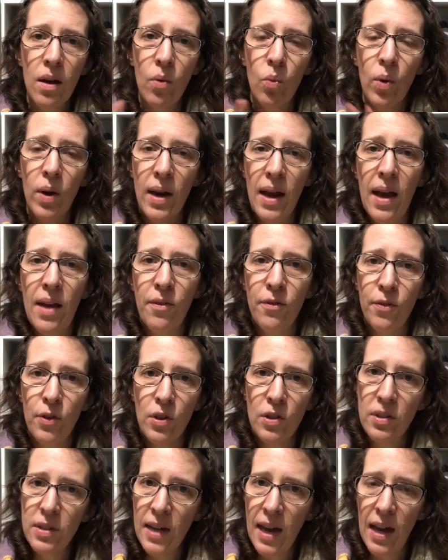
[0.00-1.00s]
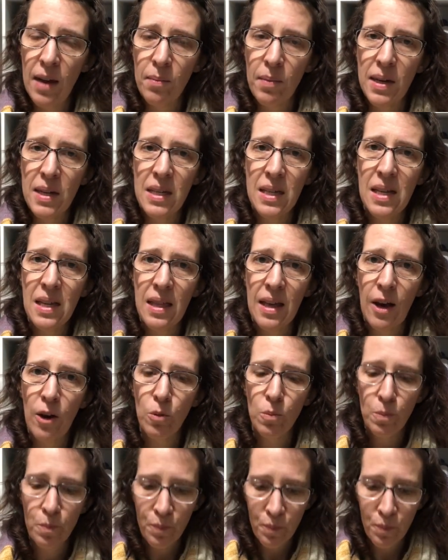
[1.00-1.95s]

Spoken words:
when I first had my teeth out,